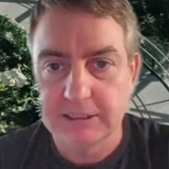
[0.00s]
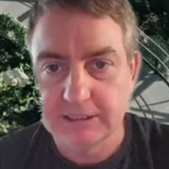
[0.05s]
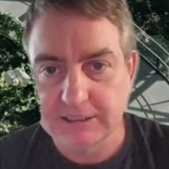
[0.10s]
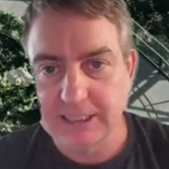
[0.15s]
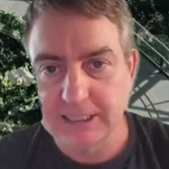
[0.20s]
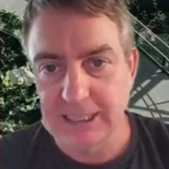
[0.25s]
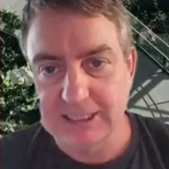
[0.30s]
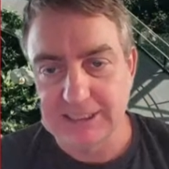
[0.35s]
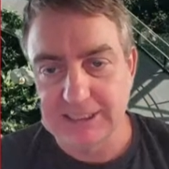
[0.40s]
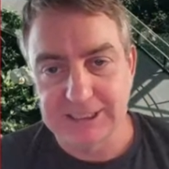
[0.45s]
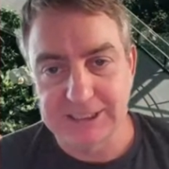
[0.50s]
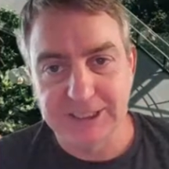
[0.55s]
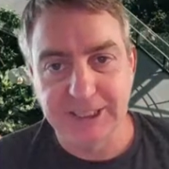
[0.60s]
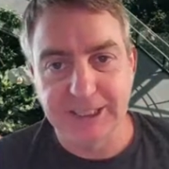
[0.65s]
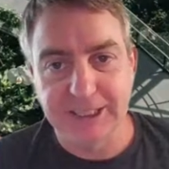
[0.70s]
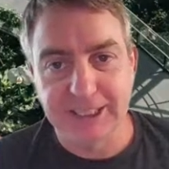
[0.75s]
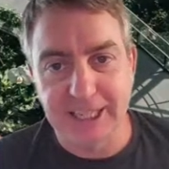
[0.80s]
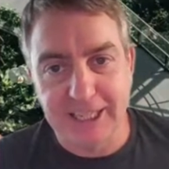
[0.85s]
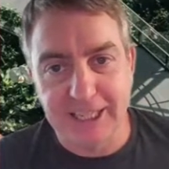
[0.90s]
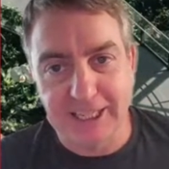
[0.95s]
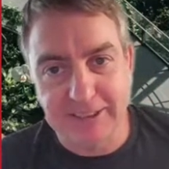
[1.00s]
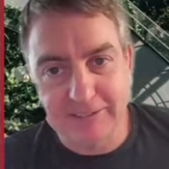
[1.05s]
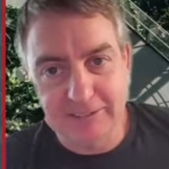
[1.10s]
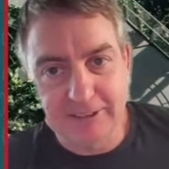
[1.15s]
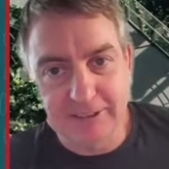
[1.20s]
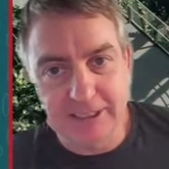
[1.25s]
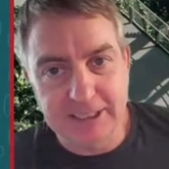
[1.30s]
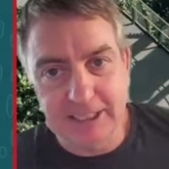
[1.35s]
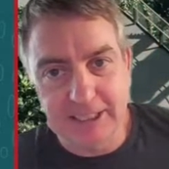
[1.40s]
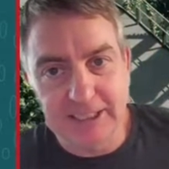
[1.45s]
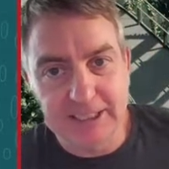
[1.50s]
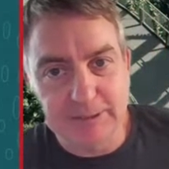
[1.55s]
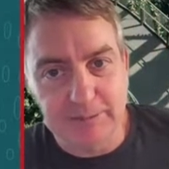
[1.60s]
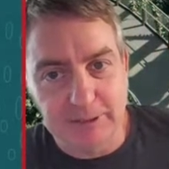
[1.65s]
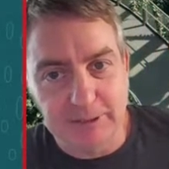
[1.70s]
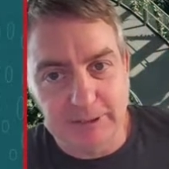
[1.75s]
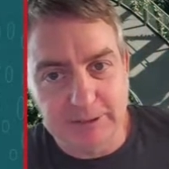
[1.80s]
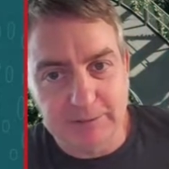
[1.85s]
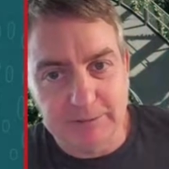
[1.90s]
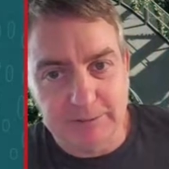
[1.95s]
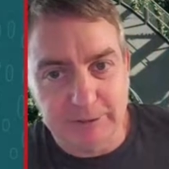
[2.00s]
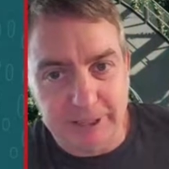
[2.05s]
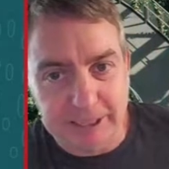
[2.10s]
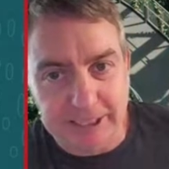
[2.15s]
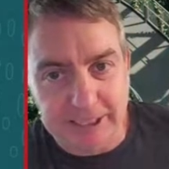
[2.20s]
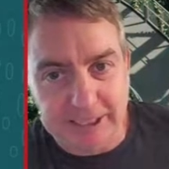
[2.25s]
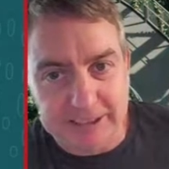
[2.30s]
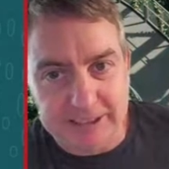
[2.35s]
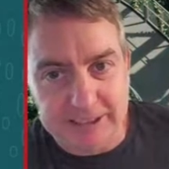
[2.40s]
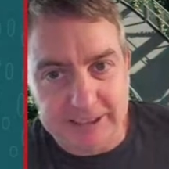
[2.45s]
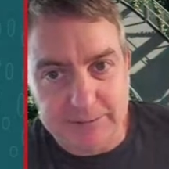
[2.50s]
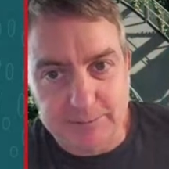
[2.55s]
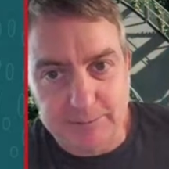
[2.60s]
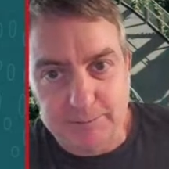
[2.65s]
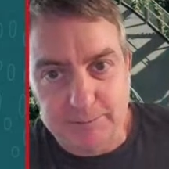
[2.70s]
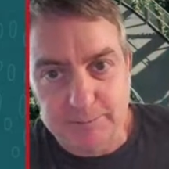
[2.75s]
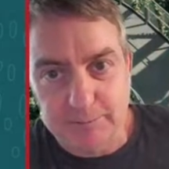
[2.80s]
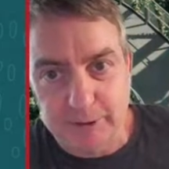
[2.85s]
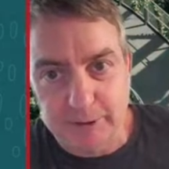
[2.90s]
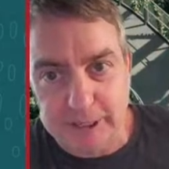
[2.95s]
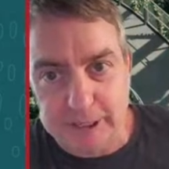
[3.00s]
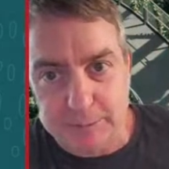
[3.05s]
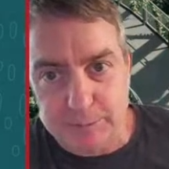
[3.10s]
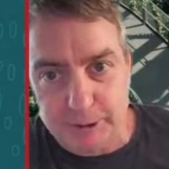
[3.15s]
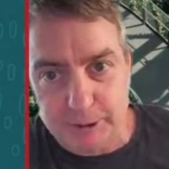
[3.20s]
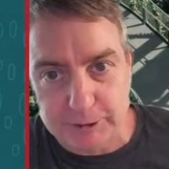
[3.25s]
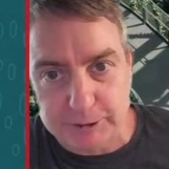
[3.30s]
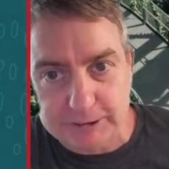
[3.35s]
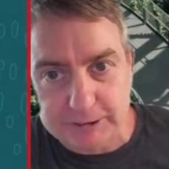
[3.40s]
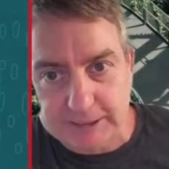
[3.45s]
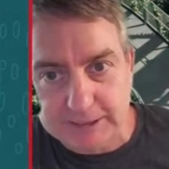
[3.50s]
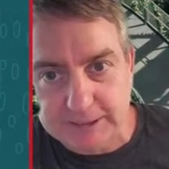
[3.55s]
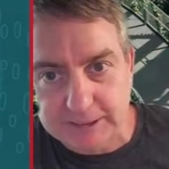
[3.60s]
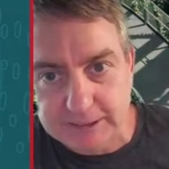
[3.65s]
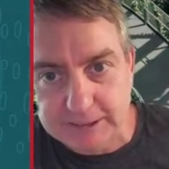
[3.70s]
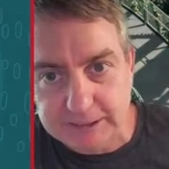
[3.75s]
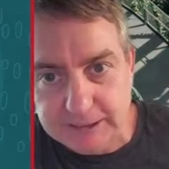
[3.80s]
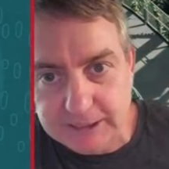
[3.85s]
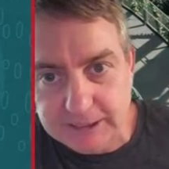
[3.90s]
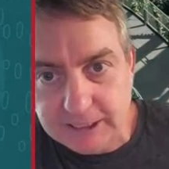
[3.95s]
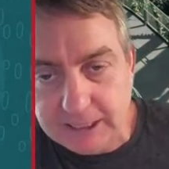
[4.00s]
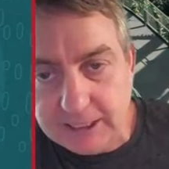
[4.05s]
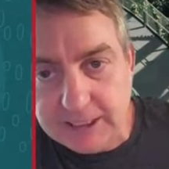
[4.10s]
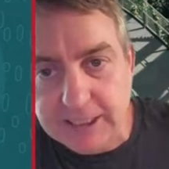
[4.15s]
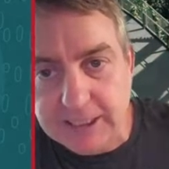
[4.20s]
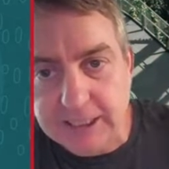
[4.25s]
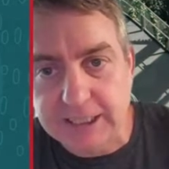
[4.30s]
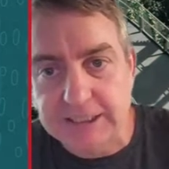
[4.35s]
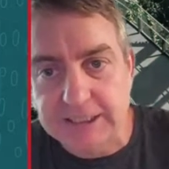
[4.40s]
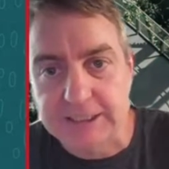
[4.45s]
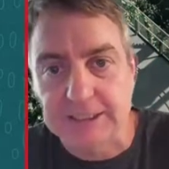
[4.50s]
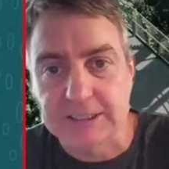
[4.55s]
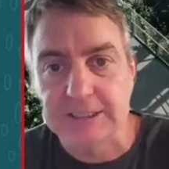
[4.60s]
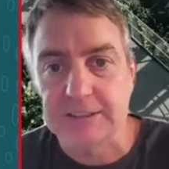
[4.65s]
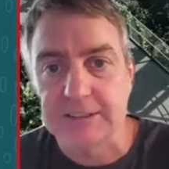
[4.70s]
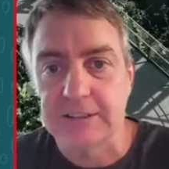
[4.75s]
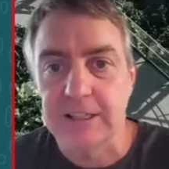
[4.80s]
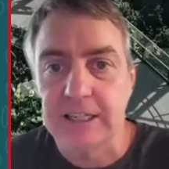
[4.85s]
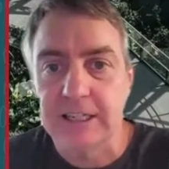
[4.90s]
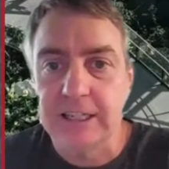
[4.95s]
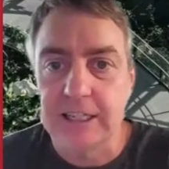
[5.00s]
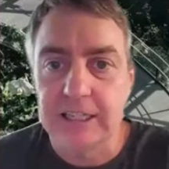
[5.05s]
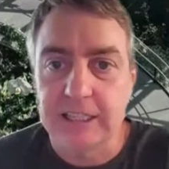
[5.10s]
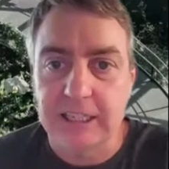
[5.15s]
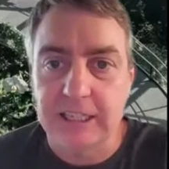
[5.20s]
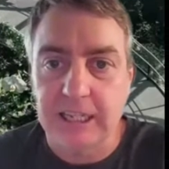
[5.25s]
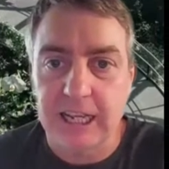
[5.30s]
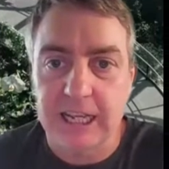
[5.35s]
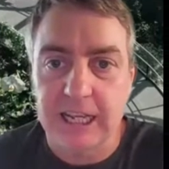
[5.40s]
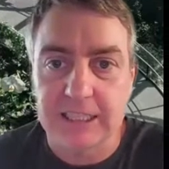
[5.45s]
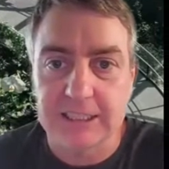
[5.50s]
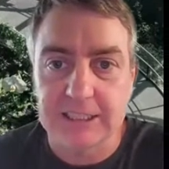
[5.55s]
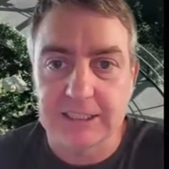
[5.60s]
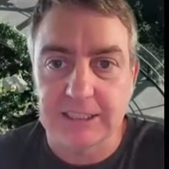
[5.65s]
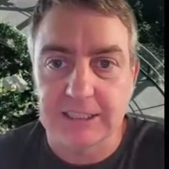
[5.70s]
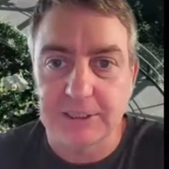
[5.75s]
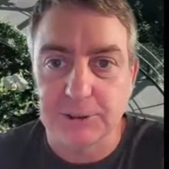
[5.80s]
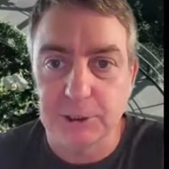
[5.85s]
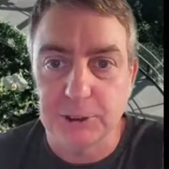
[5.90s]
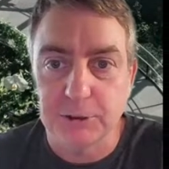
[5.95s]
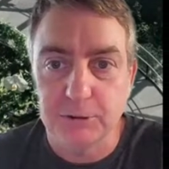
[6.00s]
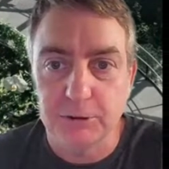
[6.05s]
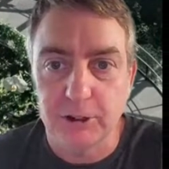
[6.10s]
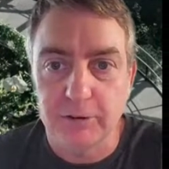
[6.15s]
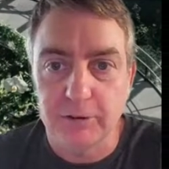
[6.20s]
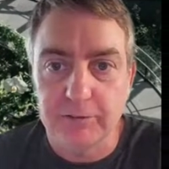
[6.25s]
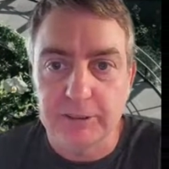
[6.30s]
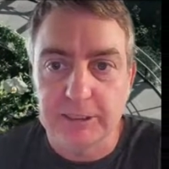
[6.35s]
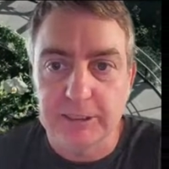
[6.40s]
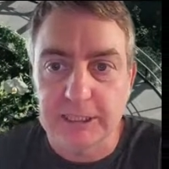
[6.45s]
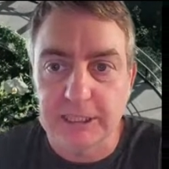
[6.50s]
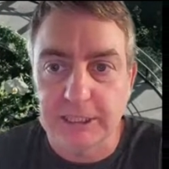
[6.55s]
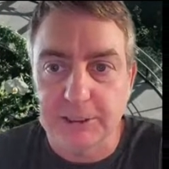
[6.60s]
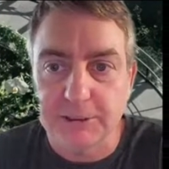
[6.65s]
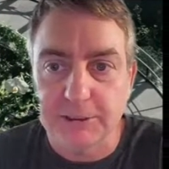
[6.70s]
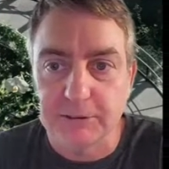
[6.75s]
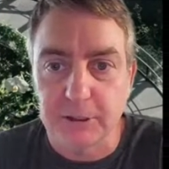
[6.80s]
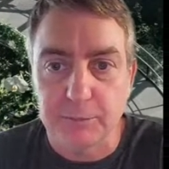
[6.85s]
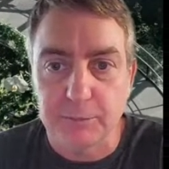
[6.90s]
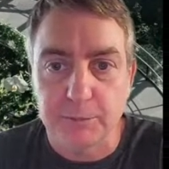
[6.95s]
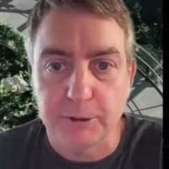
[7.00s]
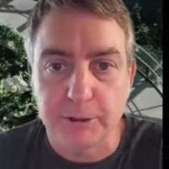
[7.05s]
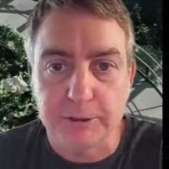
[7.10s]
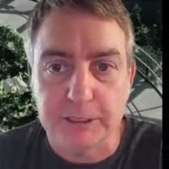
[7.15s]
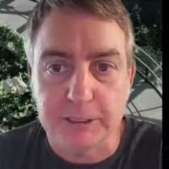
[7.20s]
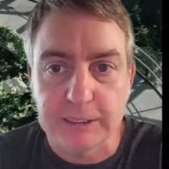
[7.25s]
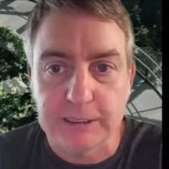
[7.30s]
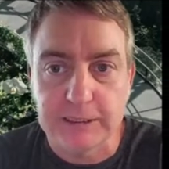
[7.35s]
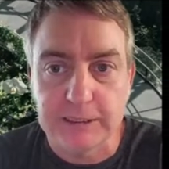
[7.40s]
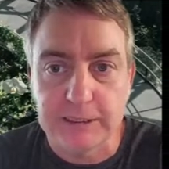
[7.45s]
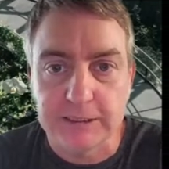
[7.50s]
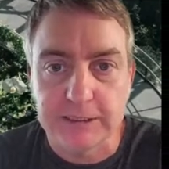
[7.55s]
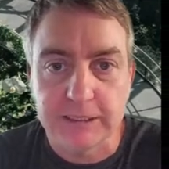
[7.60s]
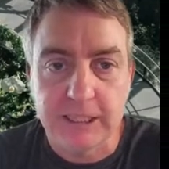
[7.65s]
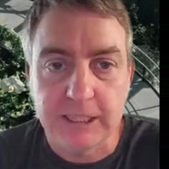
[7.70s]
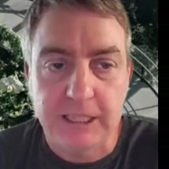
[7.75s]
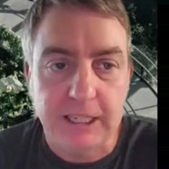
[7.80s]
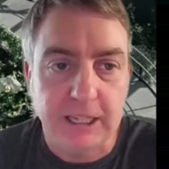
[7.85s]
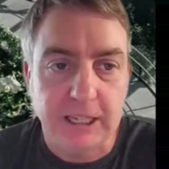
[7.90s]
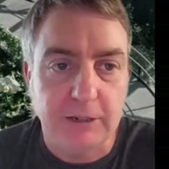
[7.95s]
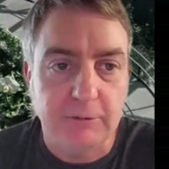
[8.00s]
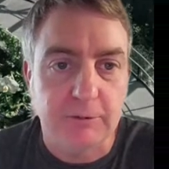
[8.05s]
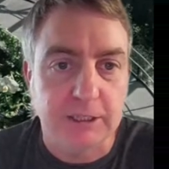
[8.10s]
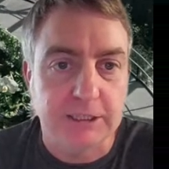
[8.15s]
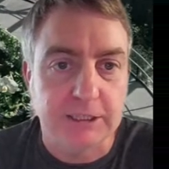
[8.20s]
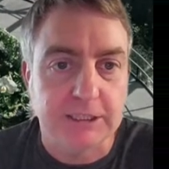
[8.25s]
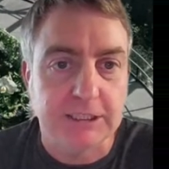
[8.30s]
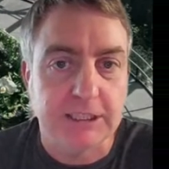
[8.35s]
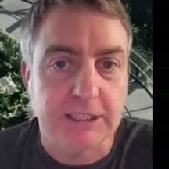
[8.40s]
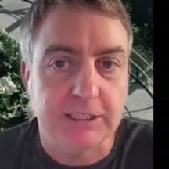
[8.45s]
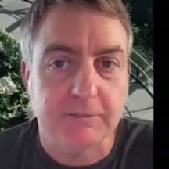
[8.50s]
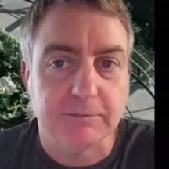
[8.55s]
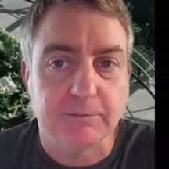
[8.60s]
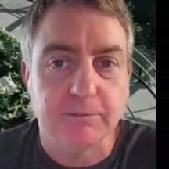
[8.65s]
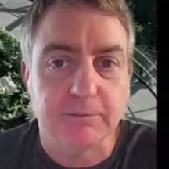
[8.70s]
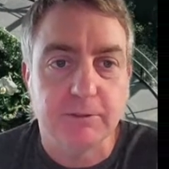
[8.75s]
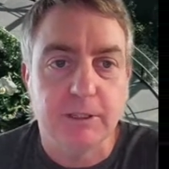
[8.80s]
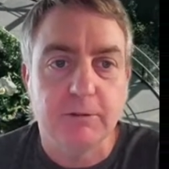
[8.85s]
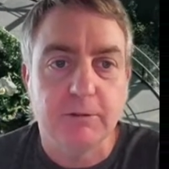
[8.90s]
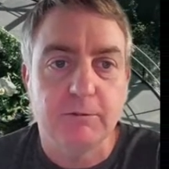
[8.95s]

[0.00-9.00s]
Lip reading: so us the GK, experts in finance processes, that's us and you, obviously, in your own processes, and one team.